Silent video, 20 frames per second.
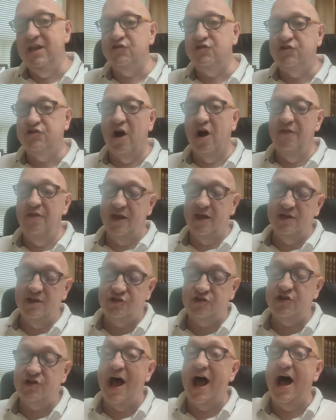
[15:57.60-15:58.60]
has done
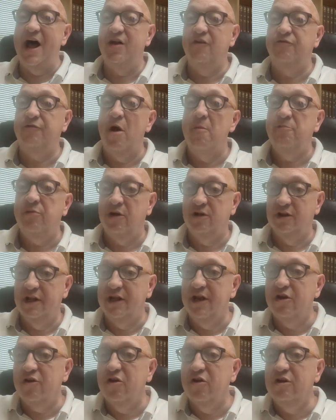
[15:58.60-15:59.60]
this out of
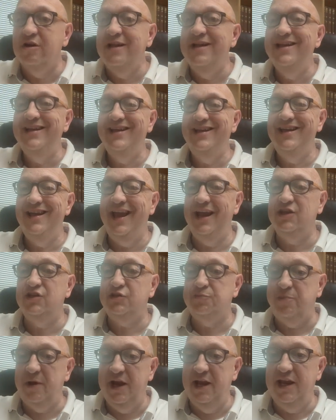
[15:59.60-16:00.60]
political
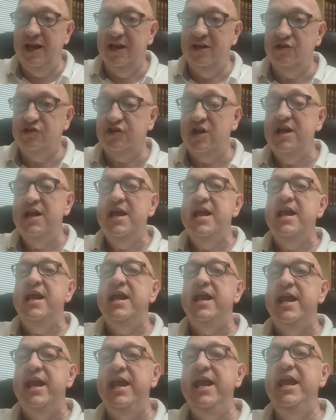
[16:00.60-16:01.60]
expedience.
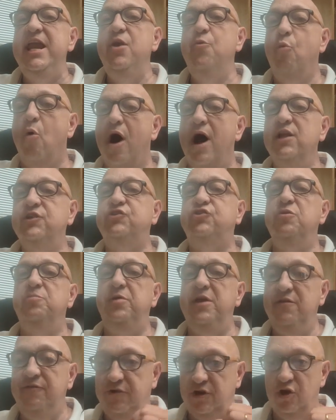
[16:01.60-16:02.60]
He wants to
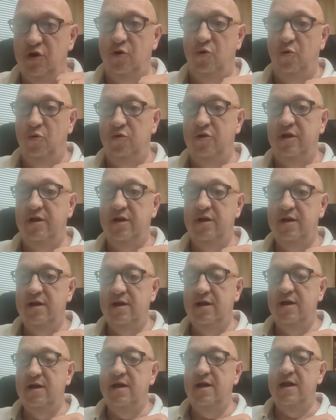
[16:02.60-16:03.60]
be viewed
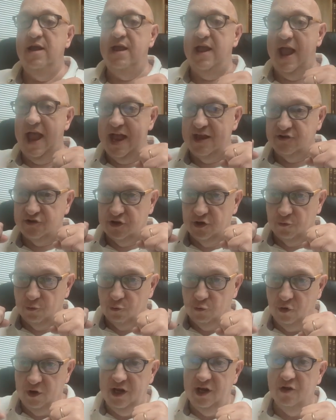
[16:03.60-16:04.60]
as the
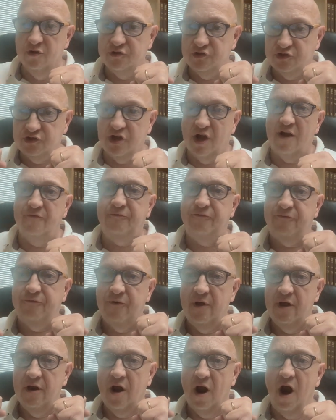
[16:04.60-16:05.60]
real tough,
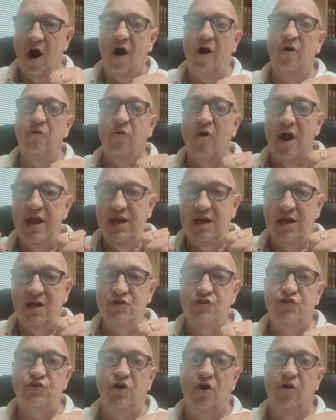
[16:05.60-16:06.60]
hard right
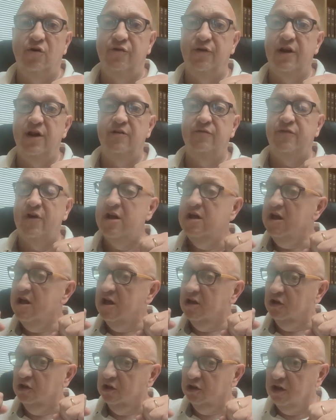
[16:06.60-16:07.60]
conservative
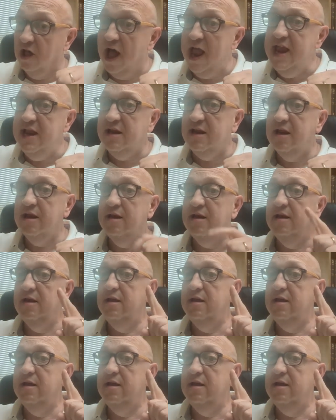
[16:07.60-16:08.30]
like